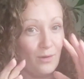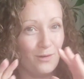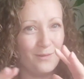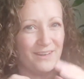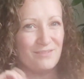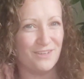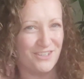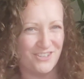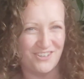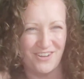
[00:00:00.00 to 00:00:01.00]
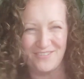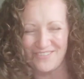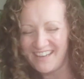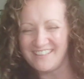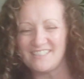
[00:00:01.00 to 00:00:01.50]
or any version of
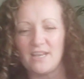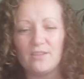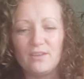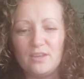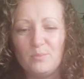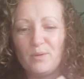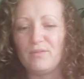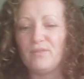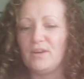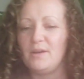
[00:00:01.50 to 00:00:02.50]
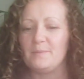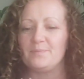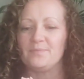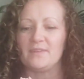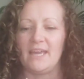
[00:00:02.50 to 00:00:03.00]
that you prefer.
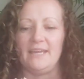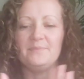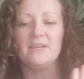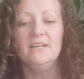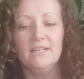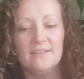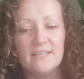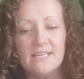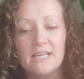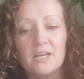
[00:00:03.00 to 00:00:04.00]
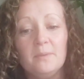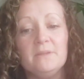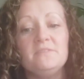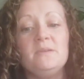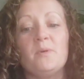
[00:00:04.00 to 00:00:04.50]
Okay, then take a couple
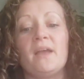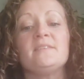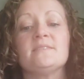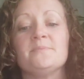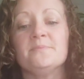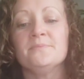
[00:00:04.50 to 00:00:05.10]
of deep breaths.